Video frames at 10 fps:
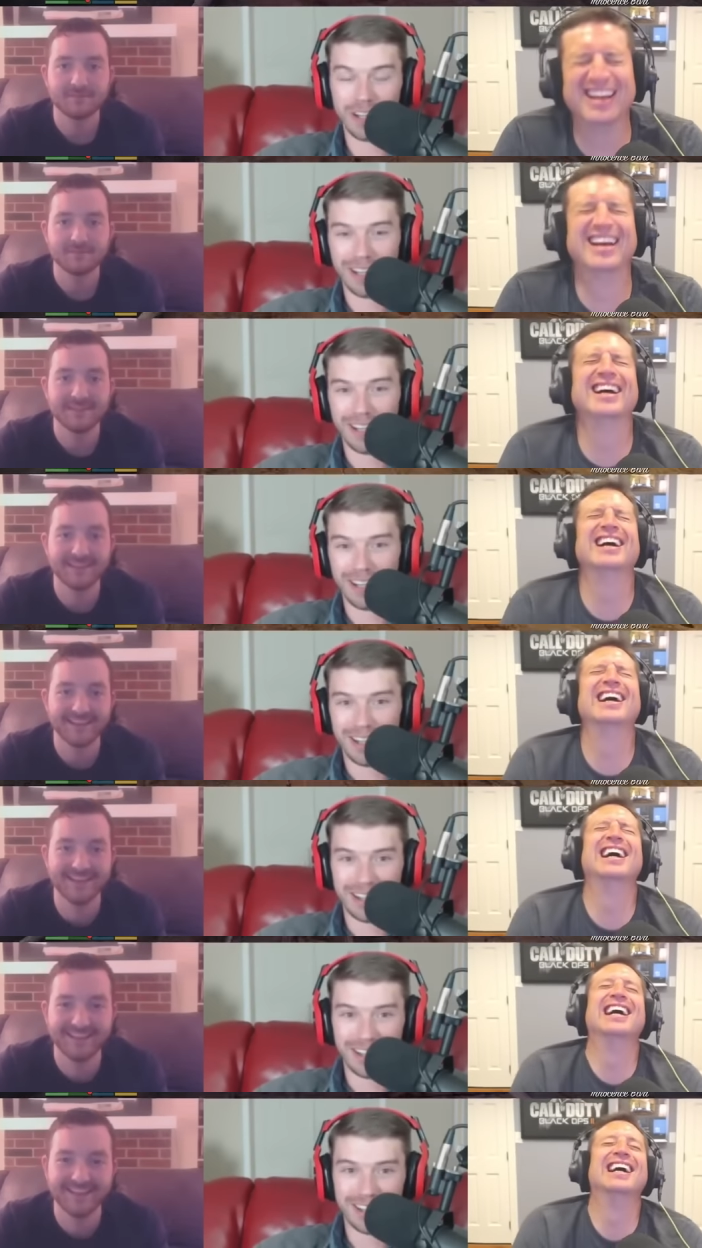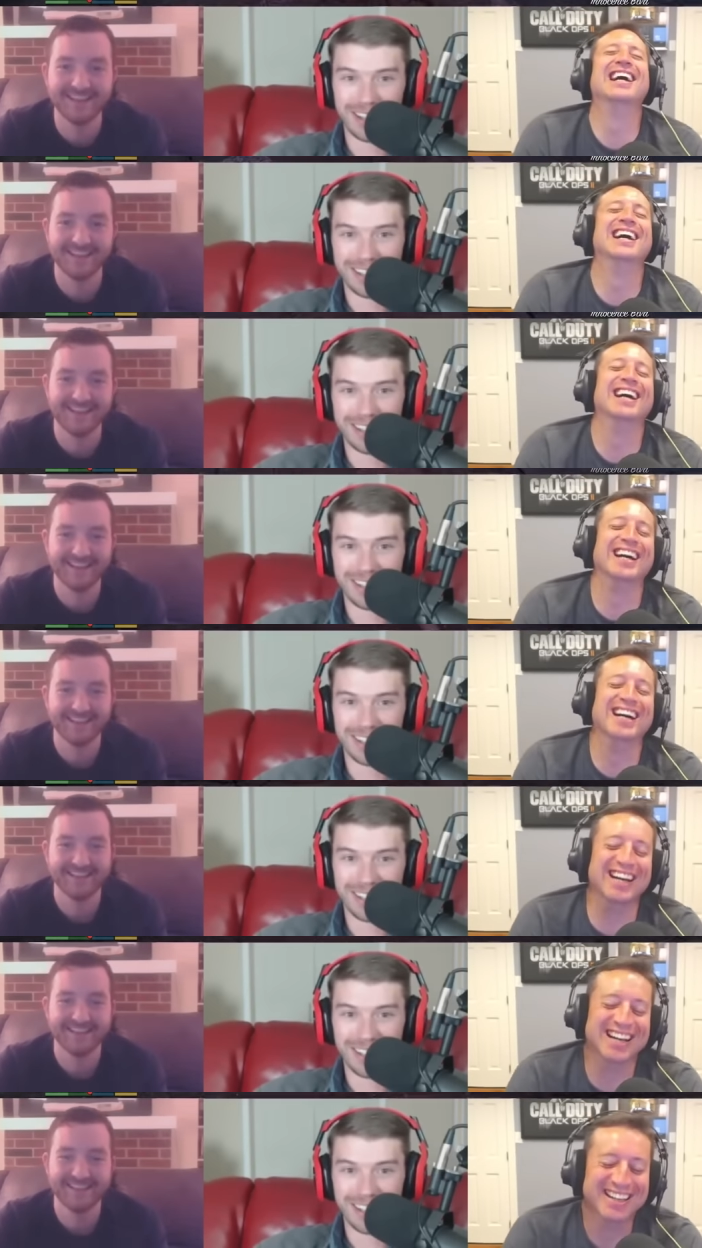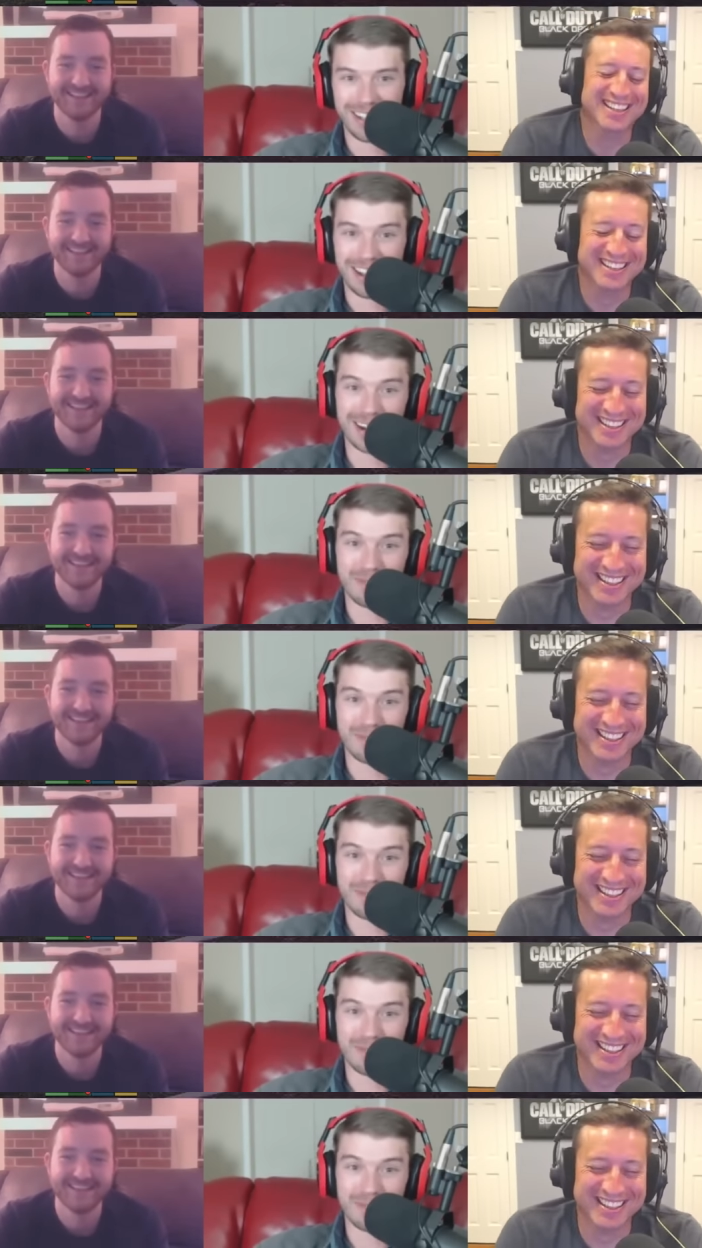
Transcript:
Speaker 1: I got a